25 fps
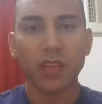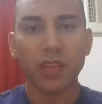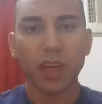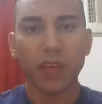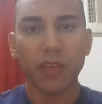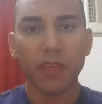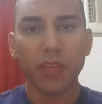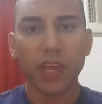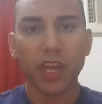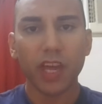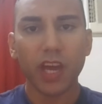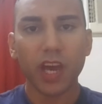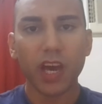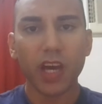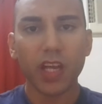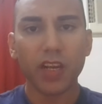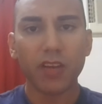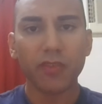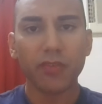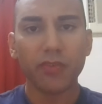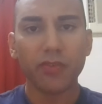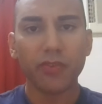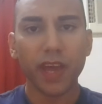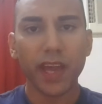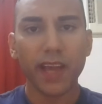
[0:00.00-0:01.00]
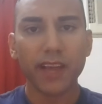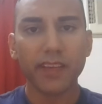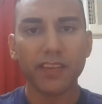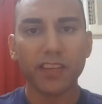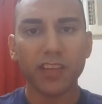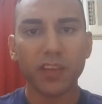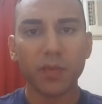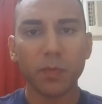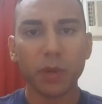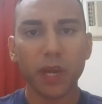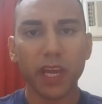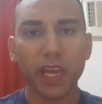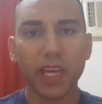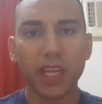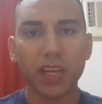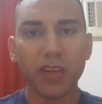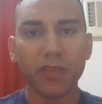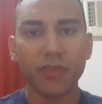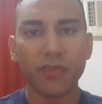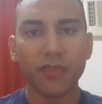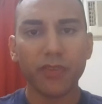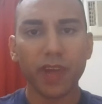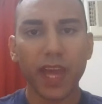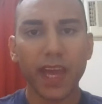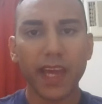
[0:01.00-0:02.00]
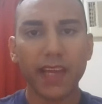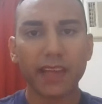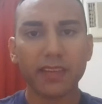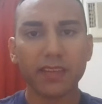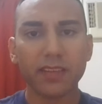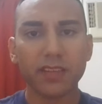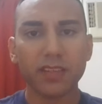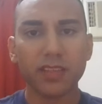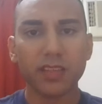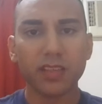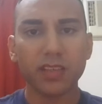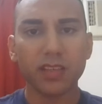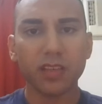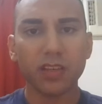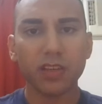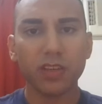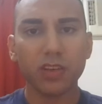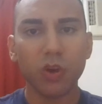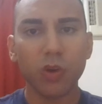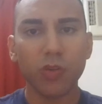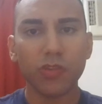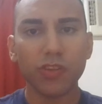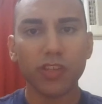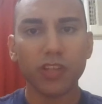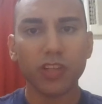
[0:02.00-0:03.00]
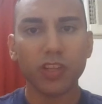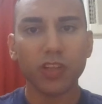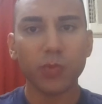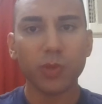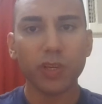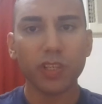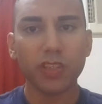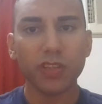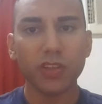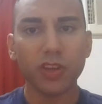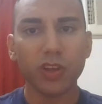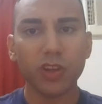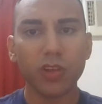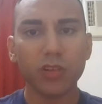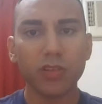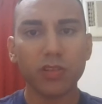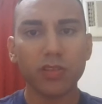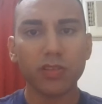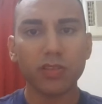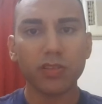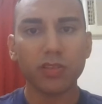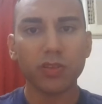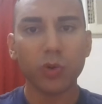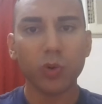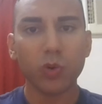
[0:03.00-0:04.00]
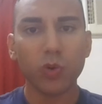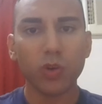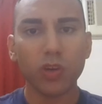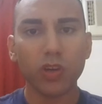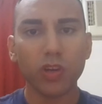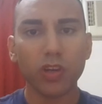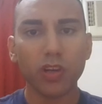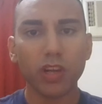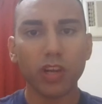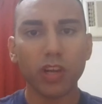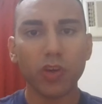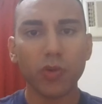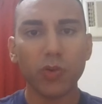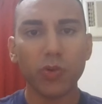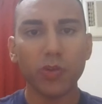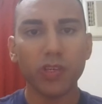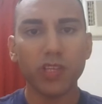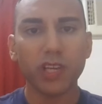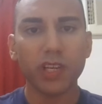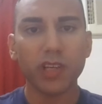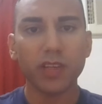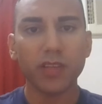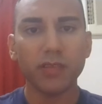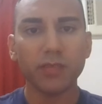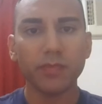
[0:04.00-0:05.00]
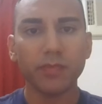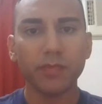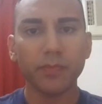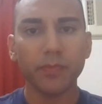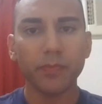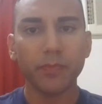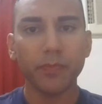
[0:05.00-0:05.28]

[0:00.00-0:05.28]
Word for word: that they are unaffected by an effect, logical result, or conclusion.